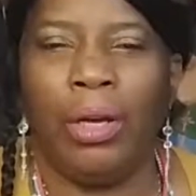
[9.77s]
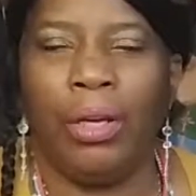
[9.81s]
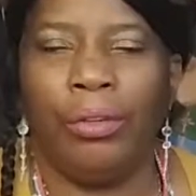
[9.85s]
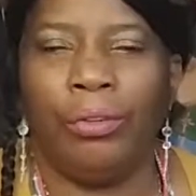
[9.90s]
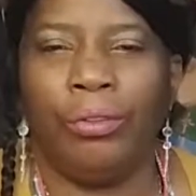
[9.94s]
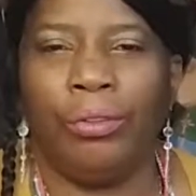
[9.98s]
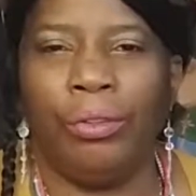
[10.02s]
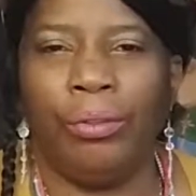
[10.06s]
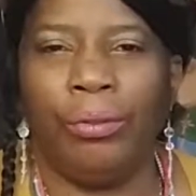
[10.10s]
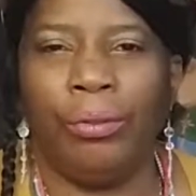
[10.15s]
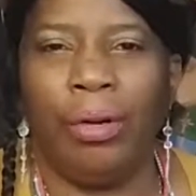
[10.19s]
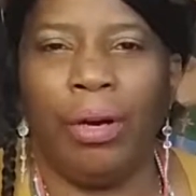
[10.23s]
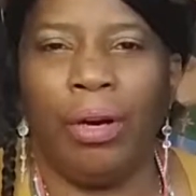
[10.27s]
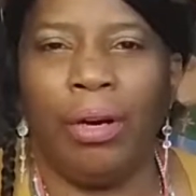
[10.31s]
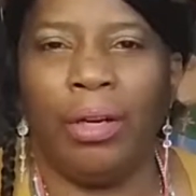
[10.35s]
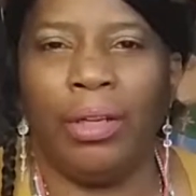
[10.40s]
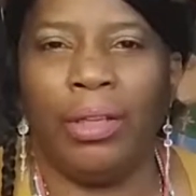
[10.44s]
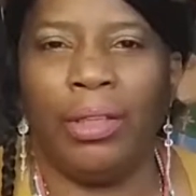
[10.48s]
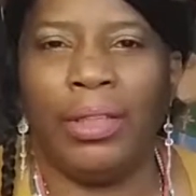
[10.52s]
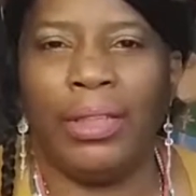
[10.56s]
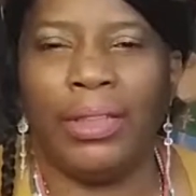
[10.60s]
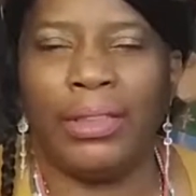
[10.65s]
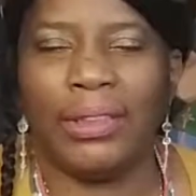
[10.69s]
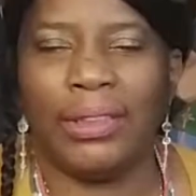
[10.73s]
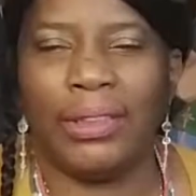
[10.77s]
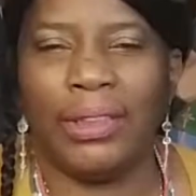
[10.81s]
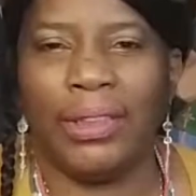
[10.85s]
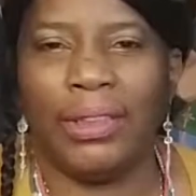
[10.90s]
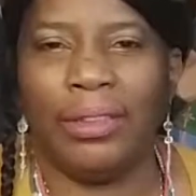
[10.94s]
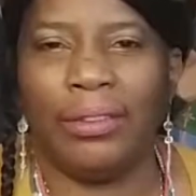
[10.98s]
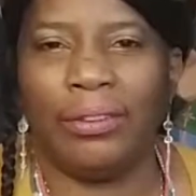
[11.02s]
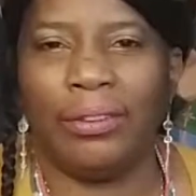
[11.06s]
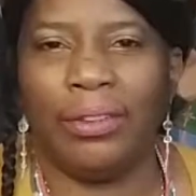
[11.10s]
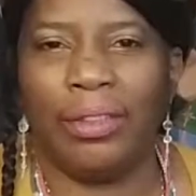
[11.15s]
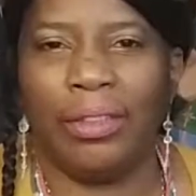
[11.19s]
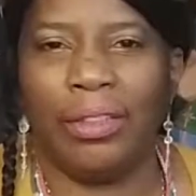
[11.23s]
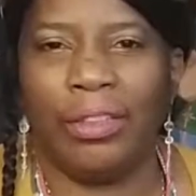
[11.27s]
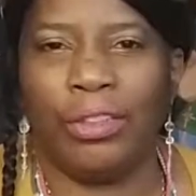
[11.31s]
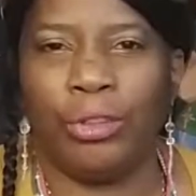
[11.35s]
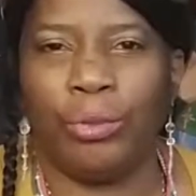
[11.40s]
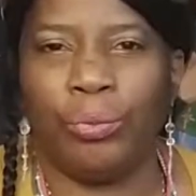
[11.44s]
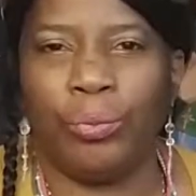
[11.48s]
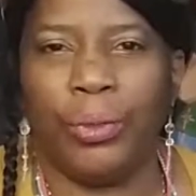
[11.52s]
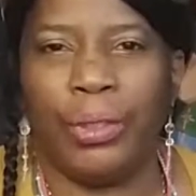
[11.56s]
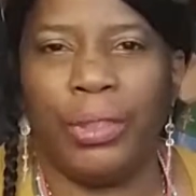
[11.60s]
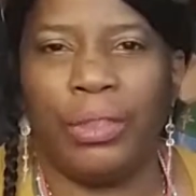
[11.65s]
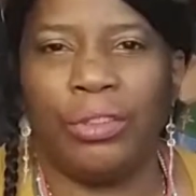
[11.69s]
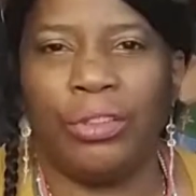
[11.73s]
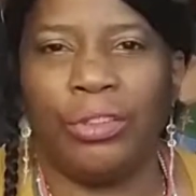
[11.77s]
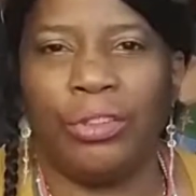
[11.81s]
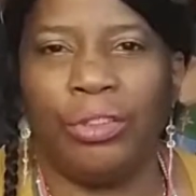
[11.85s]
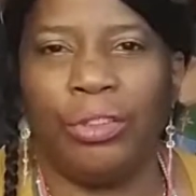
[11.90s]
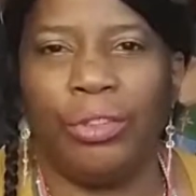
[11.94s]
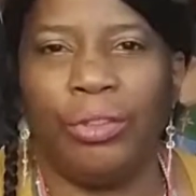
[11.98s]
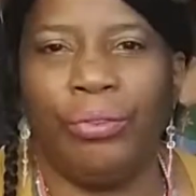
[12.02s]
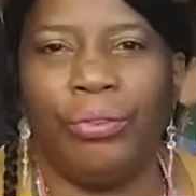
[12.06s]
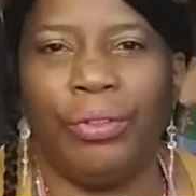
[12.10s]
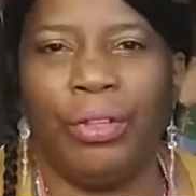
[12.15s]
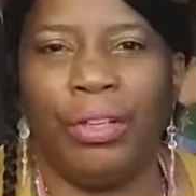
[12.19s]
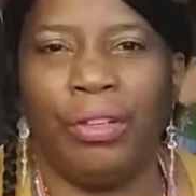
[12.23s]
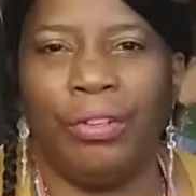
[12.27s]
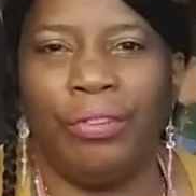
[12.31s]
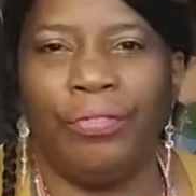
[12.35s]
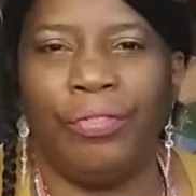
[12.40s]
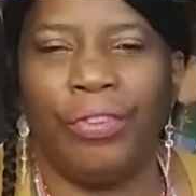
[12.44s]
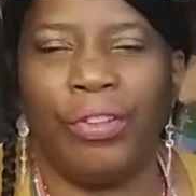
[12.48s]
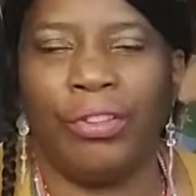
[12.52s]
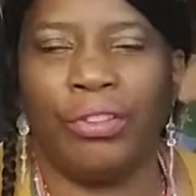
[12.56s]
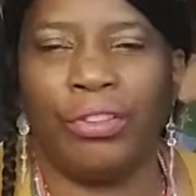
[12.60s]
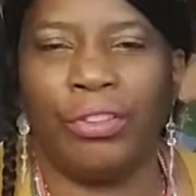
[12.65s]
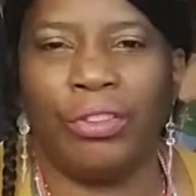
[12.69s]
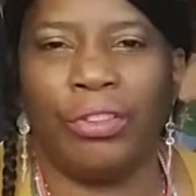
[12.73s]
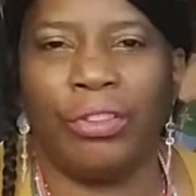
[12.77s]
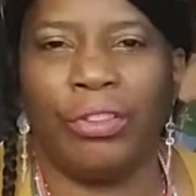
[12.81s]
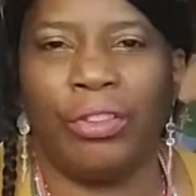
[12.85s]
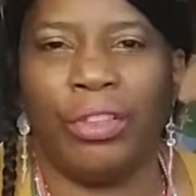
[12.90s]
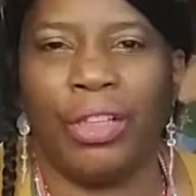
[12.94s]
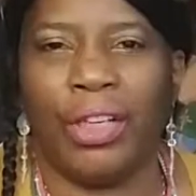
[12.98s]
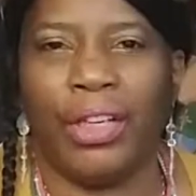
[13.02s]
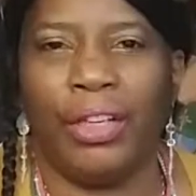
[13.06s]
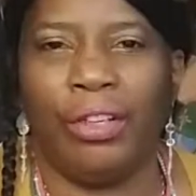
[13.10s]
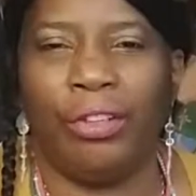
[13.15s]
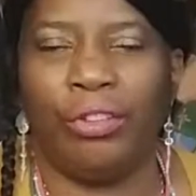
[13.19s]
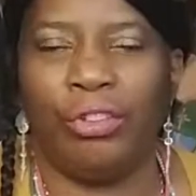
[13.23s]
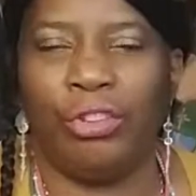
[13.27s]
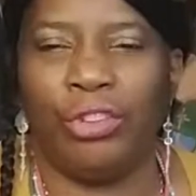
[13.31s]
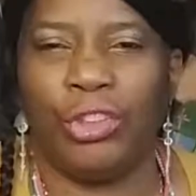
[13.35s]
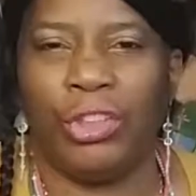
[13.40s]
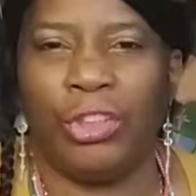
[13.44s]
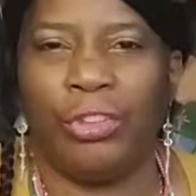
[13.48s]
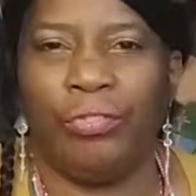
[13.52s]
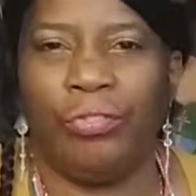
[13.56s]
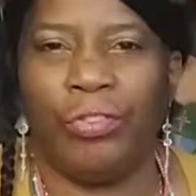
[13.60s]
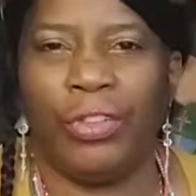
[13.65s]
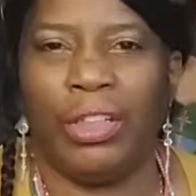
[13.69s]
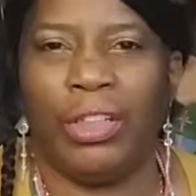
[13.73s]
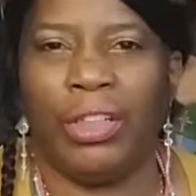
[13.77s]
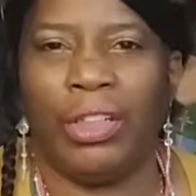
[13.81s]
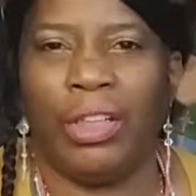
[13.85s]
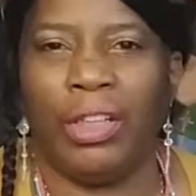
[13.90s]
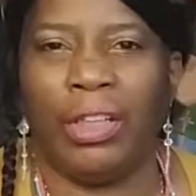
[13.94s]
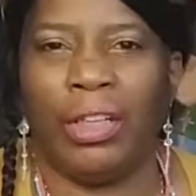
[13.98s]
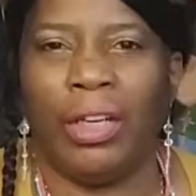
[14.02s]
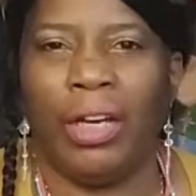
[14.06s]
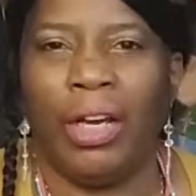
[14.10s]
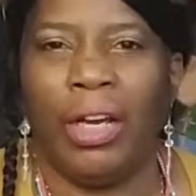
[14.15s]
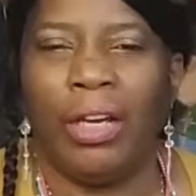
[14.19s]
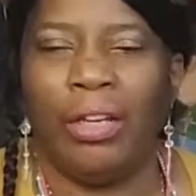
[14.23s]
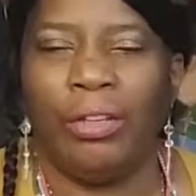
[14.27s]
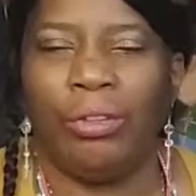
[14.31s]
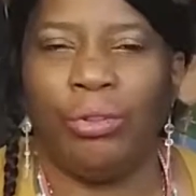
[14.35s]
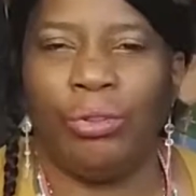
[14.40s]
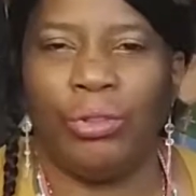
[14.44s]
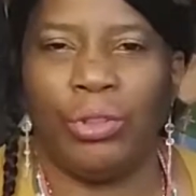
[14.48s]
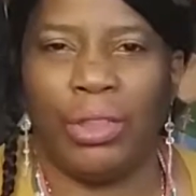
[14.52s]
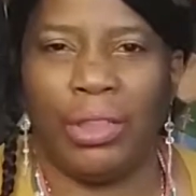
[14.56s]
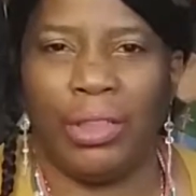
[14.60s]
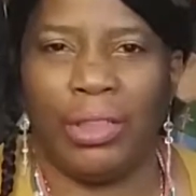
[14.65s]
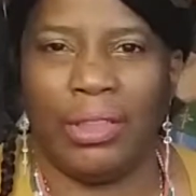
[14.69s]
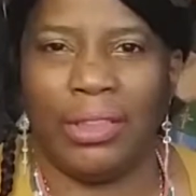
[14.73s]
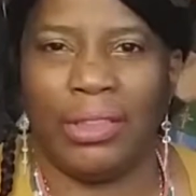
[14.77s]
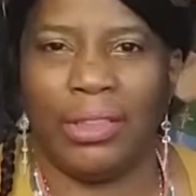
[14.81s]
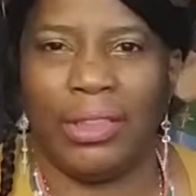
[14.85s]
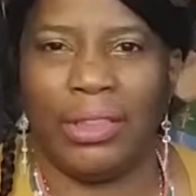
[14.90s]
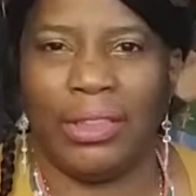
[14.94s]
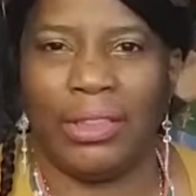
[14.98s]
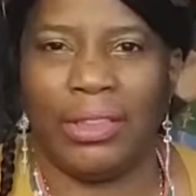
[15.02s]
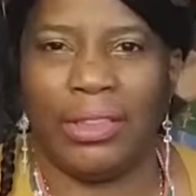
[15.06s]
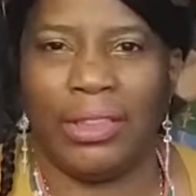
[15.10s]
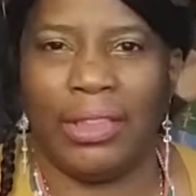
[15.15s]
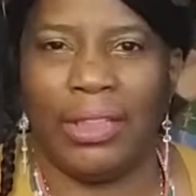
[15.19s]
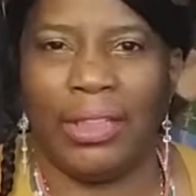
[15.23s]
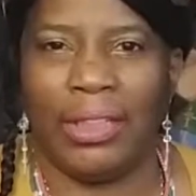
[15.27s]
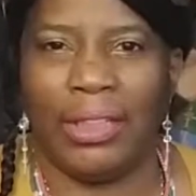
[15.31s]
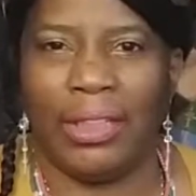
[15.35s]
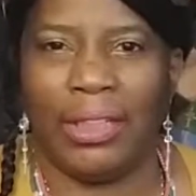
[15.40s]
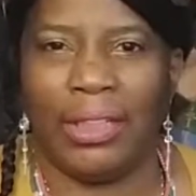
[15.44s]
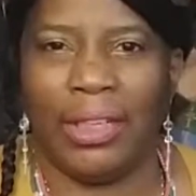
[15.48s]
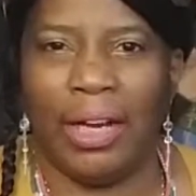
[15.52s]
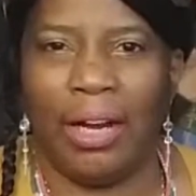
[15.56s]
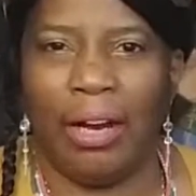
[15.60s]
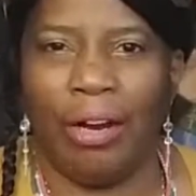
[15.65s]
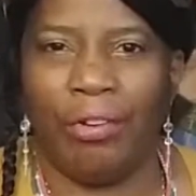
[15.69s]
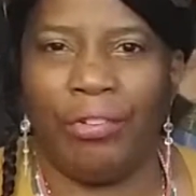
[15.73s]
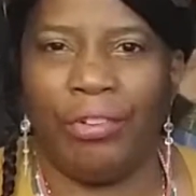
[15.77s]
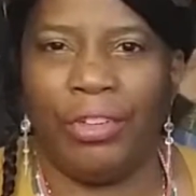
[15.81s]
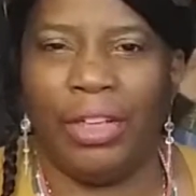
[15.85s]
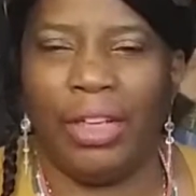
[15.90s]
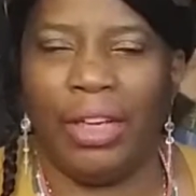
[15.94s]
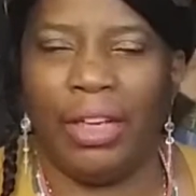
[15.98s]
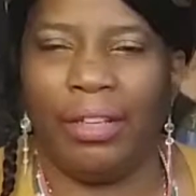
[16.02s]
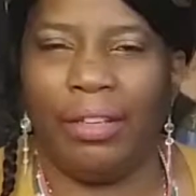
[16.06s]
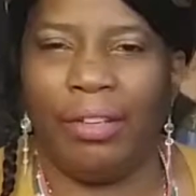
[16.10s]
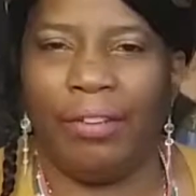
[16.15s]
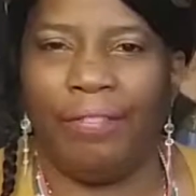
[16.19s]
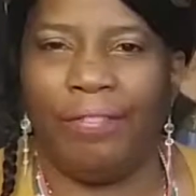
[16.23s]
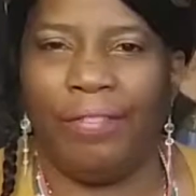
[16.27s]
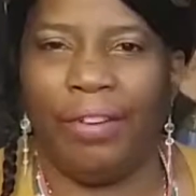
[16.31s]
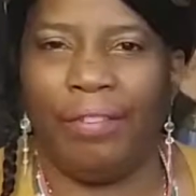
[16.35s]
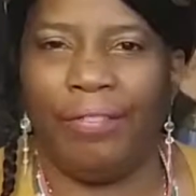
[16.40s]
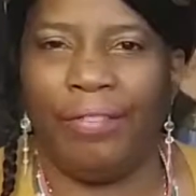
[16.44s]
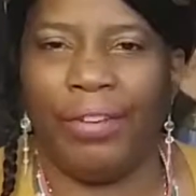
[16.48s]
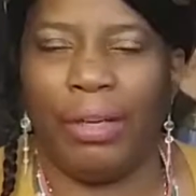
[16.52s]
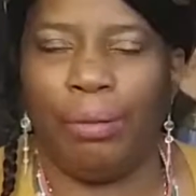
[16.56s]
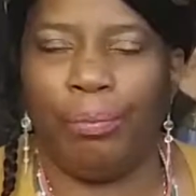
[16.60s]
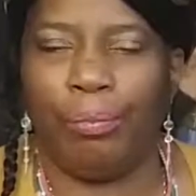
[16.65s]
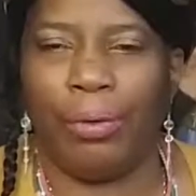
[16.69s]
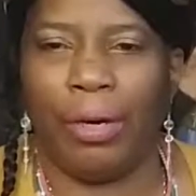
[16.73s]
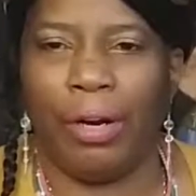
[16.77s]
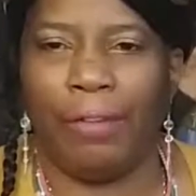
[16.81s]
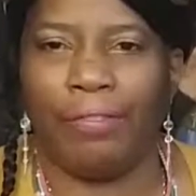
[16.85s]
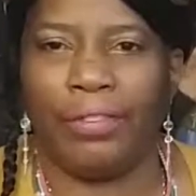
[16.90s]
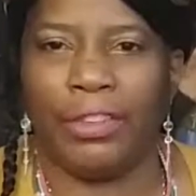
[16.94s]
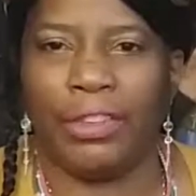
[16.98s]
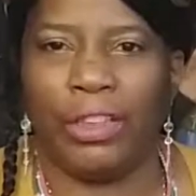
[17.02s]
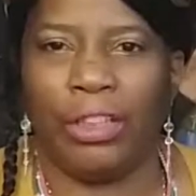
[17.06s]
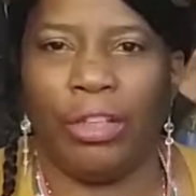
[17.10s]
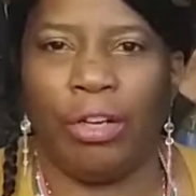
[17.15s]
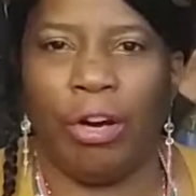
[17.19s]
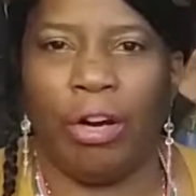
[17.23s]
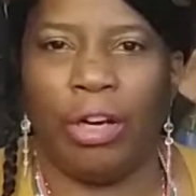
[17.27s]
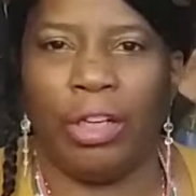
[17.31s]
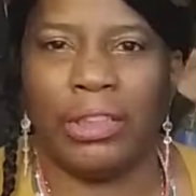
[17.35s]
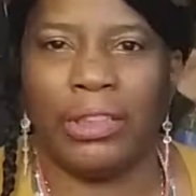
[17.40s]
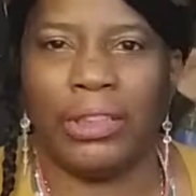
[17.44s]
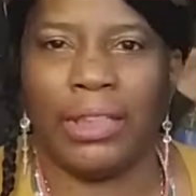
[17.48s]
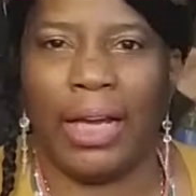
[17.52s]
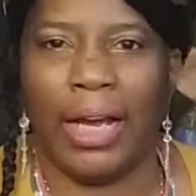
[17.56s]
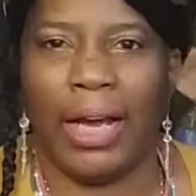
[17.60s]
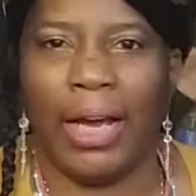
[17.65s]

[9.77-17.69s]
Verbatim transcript: You are listening to this week's Universal Energy Reading using the sixteen Cowrie and the Veve Prophecy Cards.